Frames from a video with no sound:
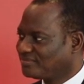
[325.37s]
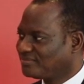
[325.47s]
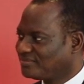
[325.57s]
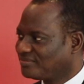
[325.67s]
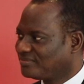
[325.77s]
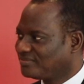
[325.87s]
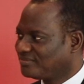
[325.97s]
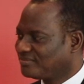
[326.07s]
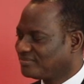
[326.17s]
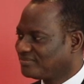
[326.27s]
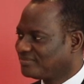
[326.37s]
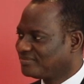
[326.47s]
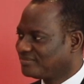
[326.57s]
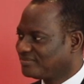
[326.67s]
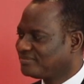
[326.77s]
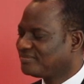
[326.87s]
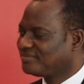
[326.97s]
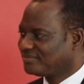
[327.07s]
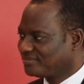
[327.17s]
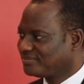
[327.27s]

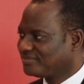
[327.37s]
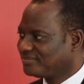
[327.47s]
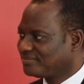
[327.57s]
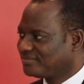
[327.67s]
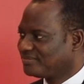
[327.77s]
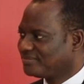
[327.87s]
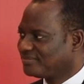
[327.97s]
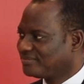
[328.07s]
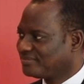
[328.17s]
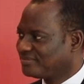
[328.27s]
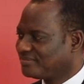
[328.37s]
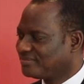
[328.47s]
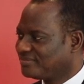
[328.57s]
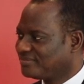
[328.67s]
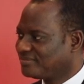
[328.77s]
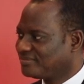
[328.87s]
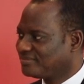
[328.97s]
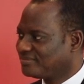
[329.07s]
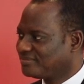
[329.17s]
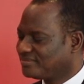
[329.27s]

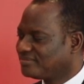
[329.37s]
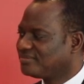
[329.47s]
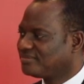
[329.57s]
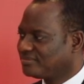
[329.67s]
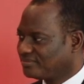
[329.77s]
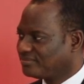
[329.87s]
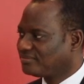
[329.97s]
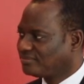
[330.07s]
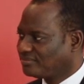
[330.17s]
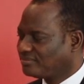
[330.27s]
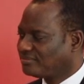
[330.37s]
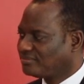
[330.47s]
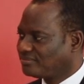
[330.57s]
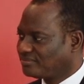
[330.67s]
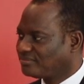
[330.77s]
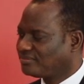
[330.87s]
[no speech]